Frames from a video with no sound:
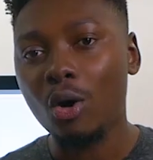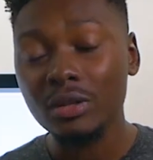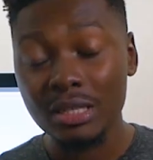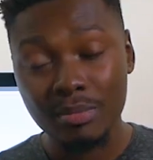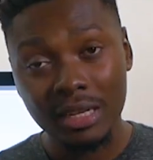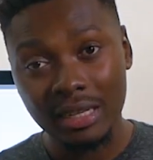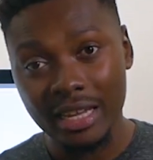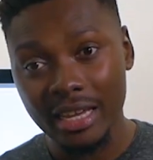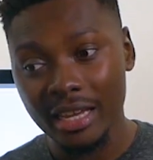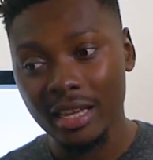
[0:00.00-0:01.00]

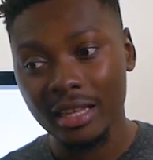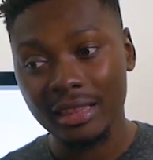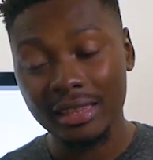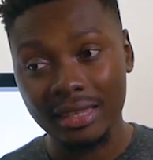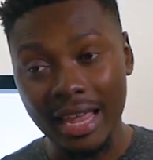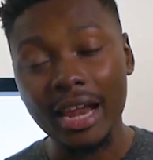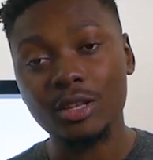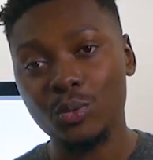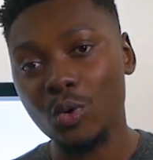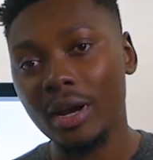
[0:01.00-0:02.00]
Ultimately, that
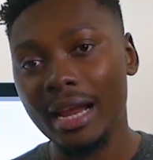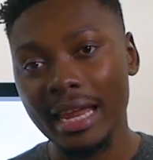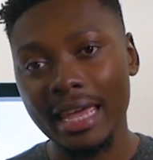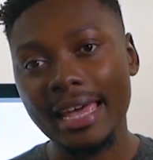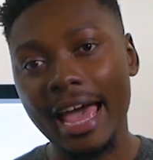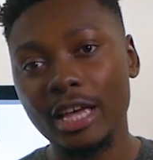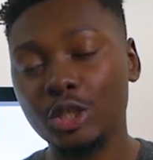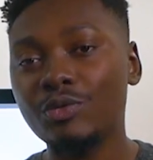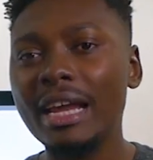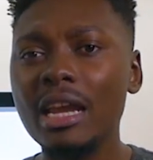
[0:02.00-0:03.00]
is what an AI
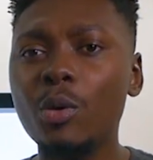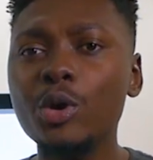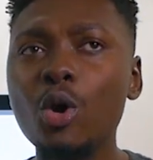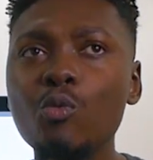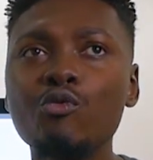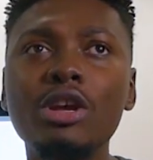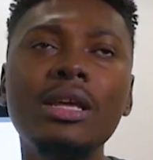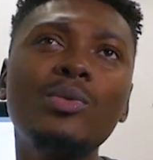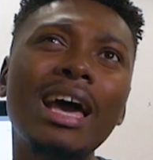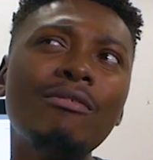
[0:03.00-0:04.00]
is. Right now, we
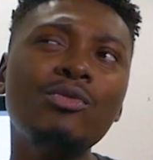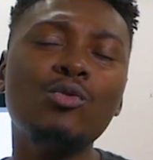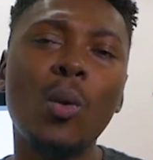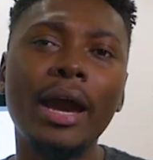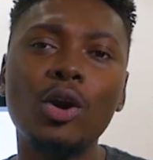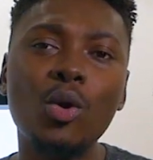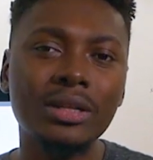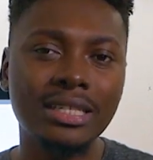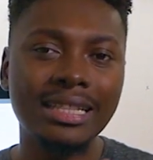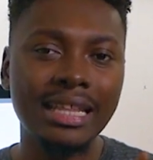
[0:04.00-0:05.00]
haven't quite
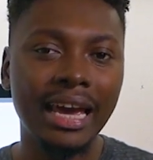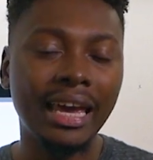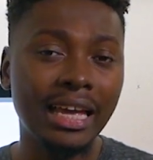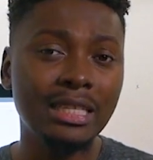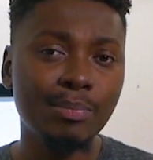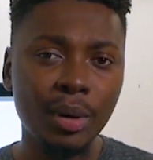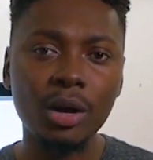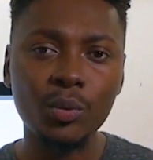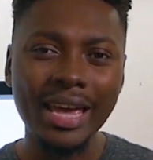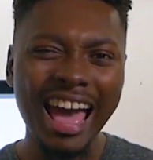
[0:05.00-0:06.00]
gotten there yet,
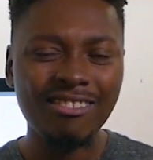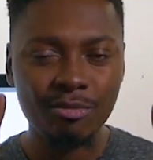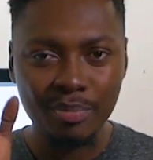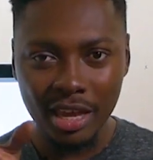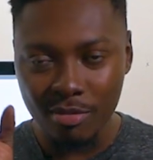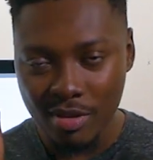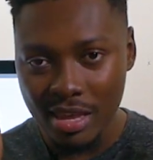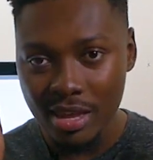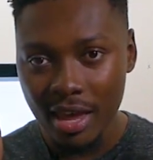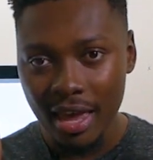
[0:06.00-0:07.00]
but we have
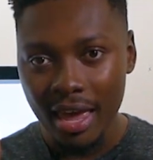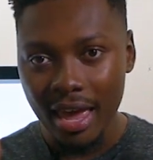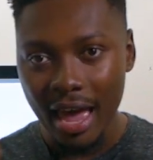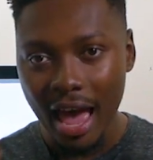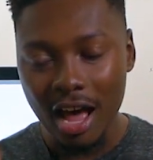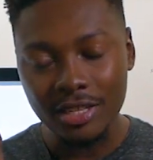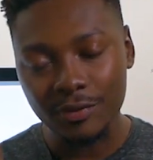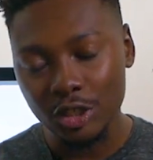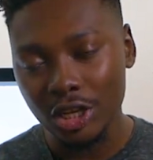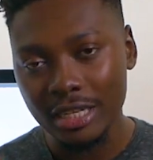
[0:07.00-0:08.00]
baby
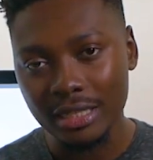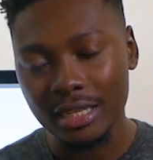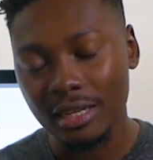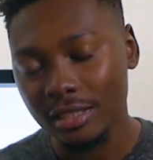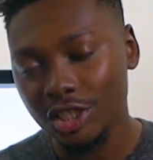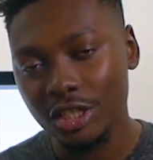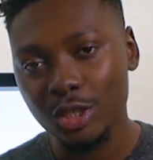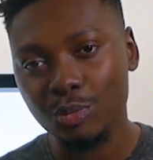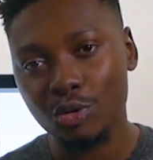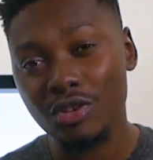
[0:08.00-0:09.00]
artificial
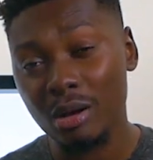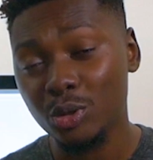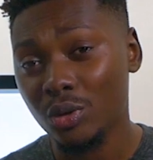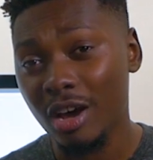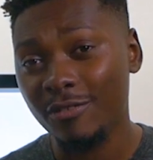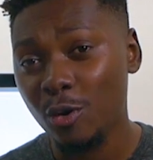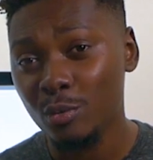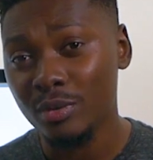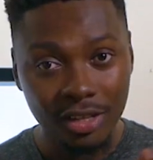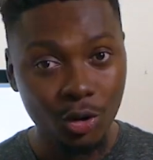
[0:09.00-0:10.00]
intelligence programs on our
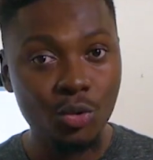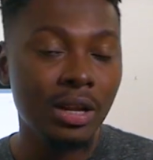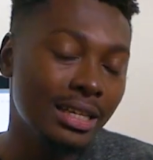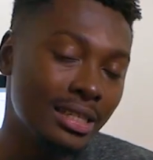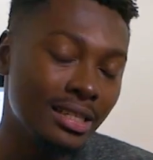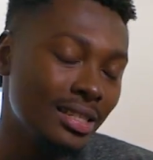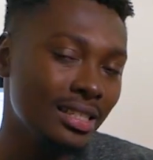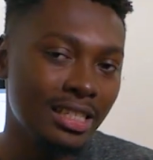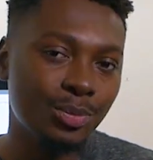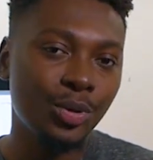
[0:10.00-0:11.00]
phones. The Google
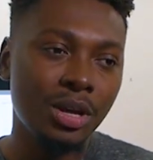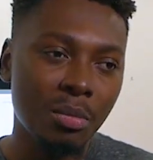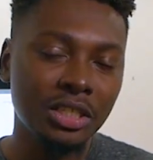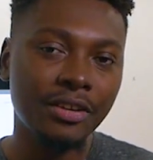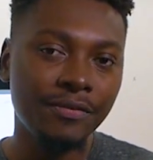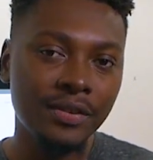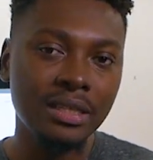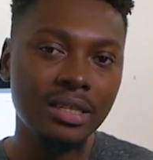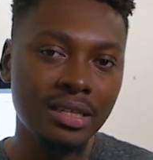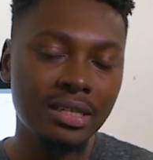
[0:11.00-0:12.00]
Assistant is pretty much a
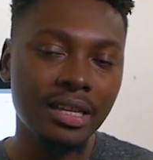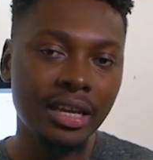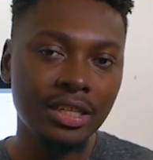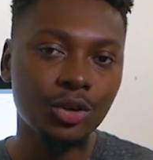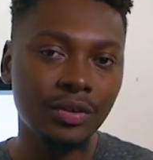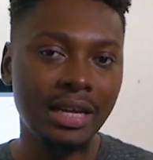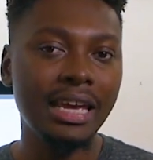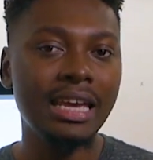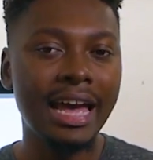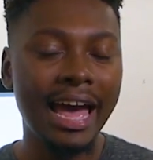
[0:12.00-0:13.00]
fetus stage of an
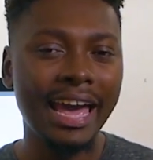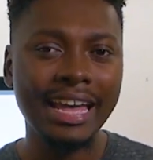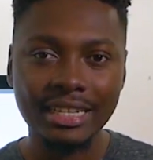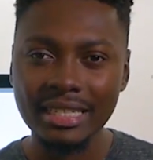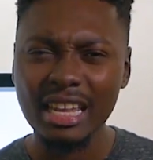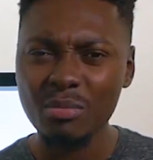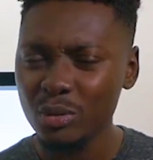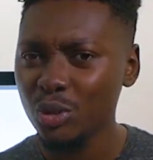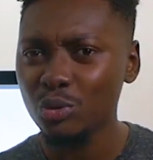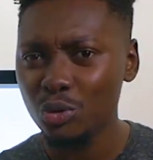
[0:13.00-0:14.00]
AI, and it's
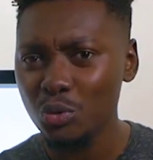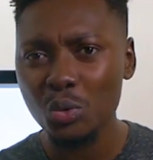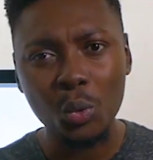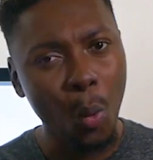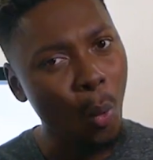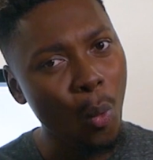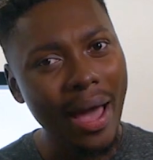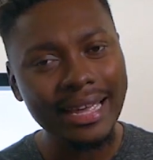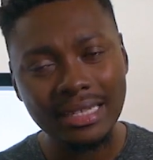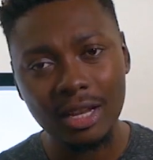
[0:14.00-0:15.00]
able to do
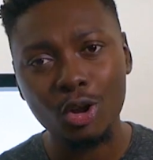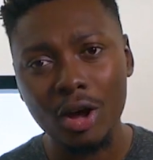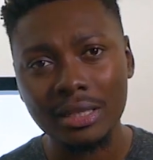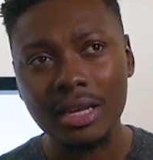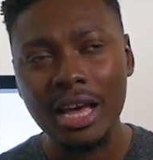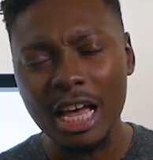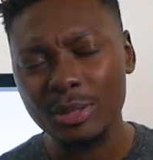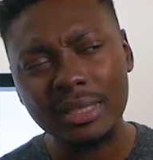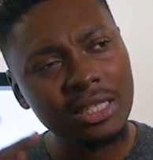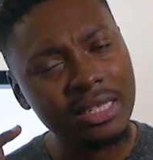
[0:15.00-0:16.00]
quite a lot,
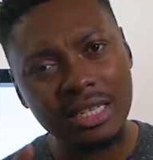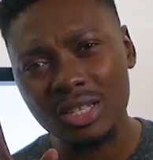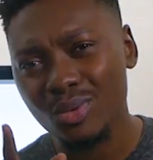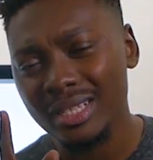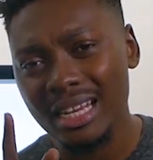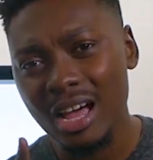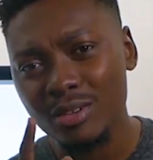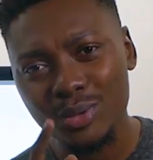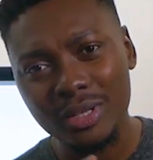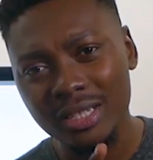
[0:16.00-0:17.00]
especially since it was
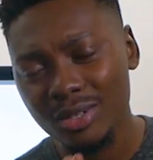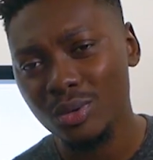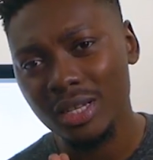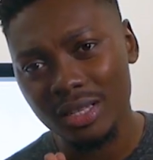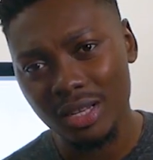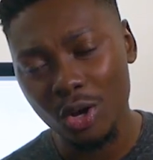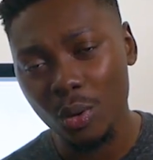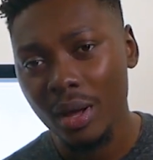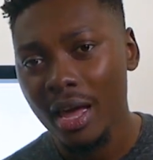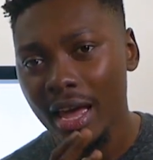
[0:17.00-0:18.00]
announced only 2 years ago.
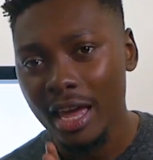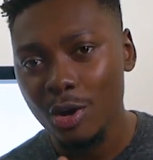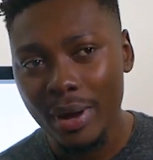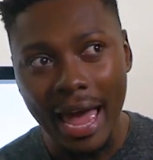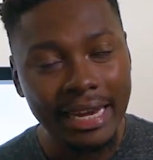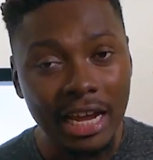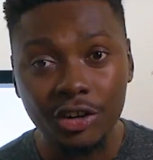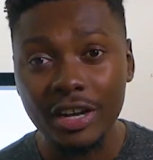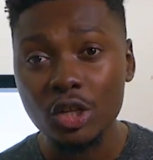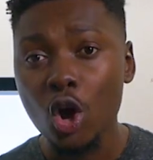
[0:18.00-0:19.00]
Anyway, I
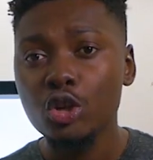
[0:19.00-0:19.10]
digress.